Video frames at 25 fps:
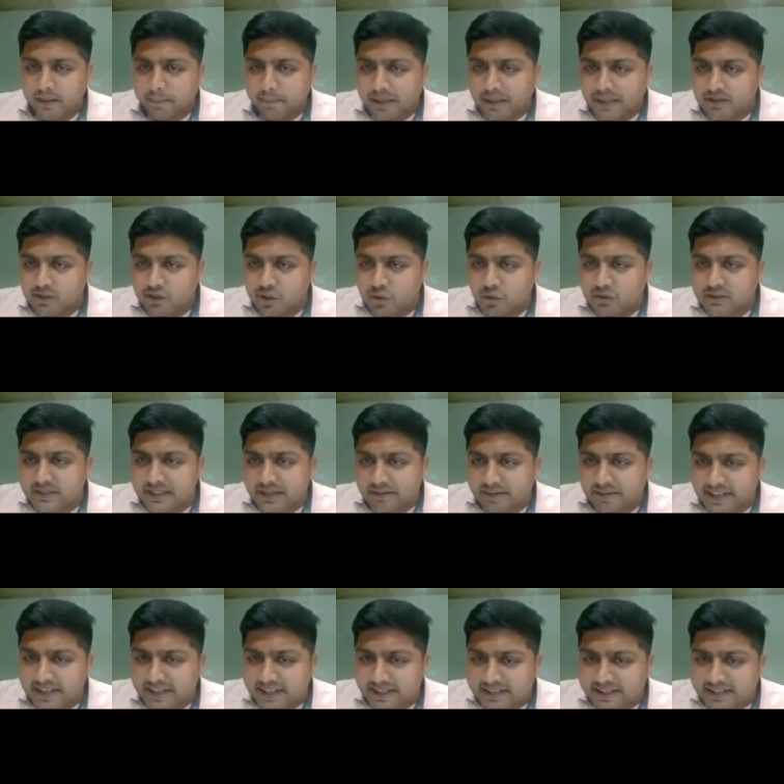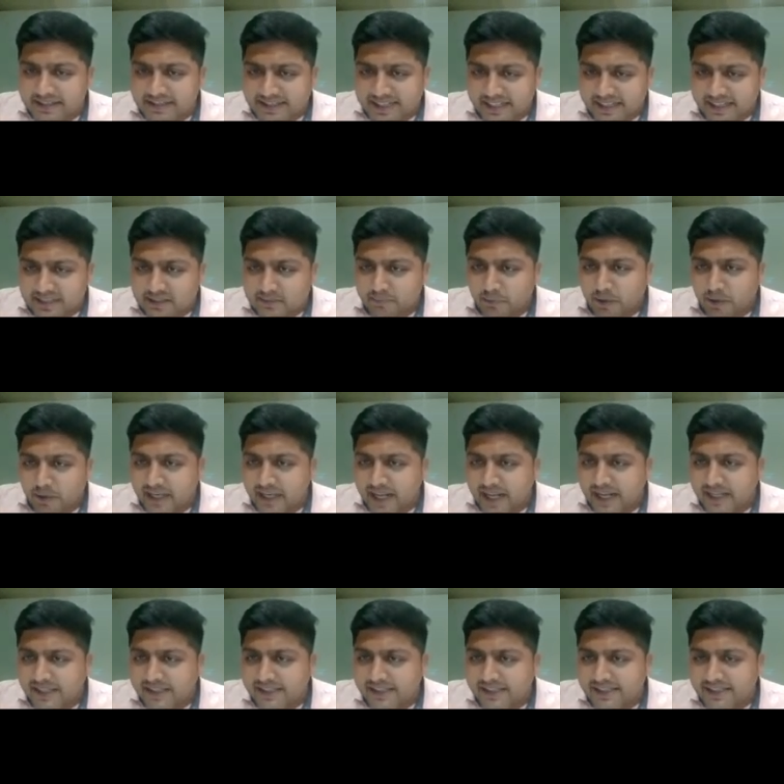plus
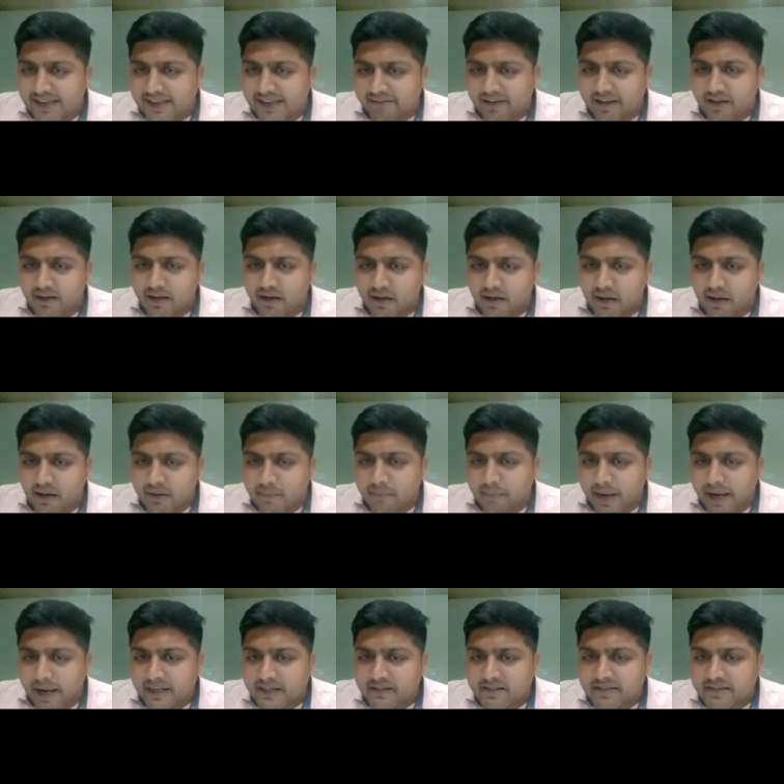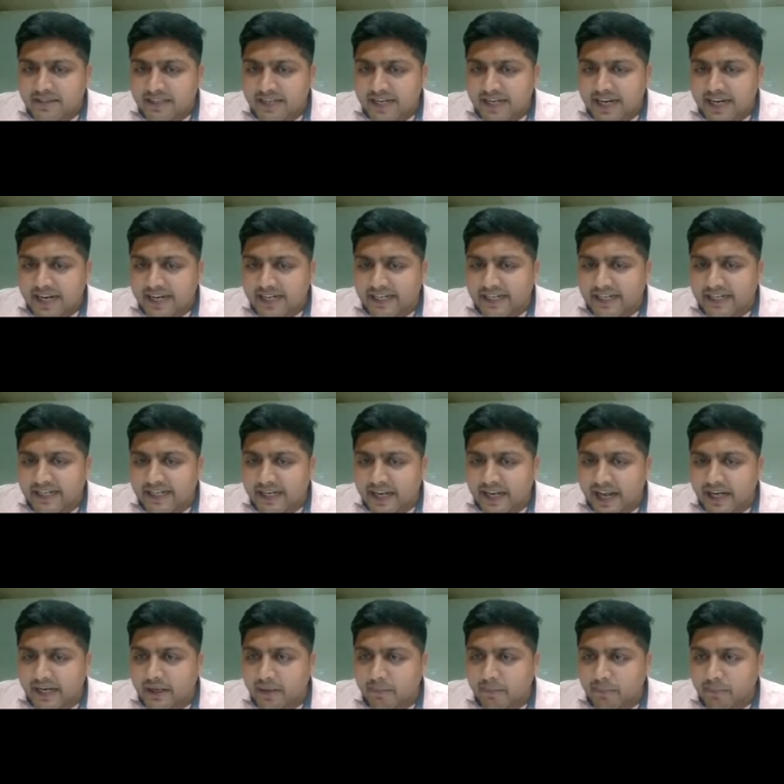276.97 minus
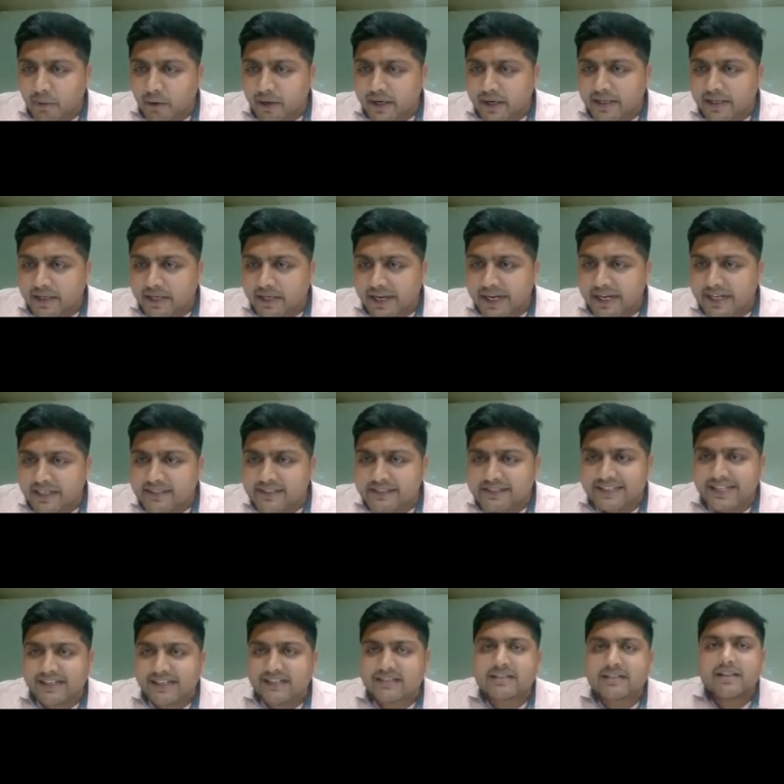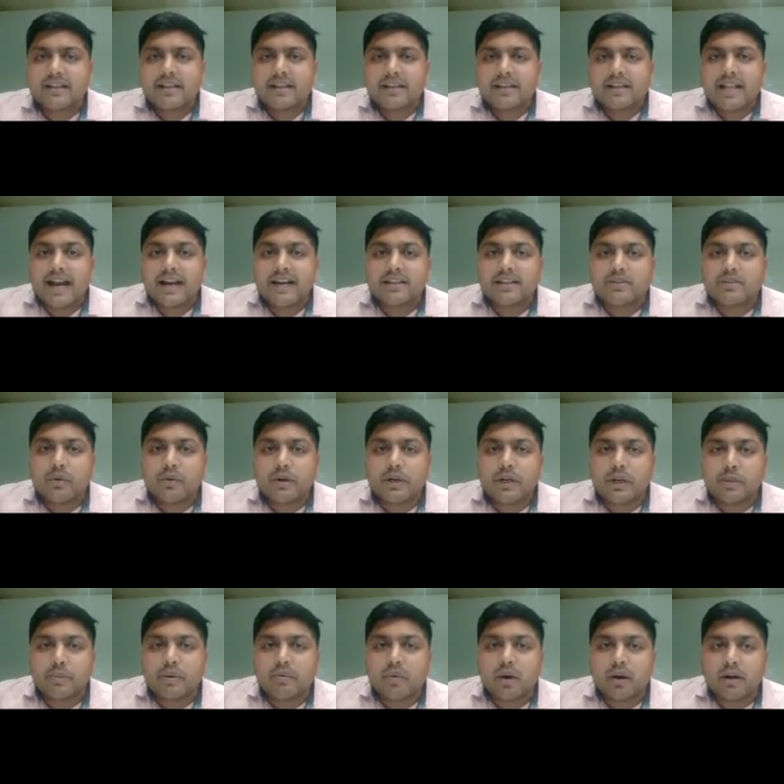389.86. That is going
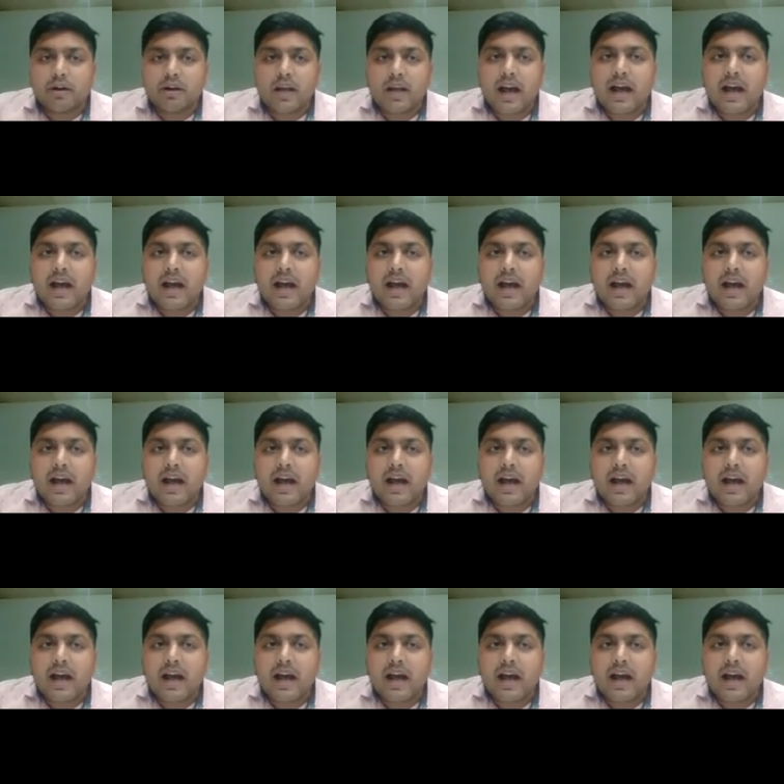to be what?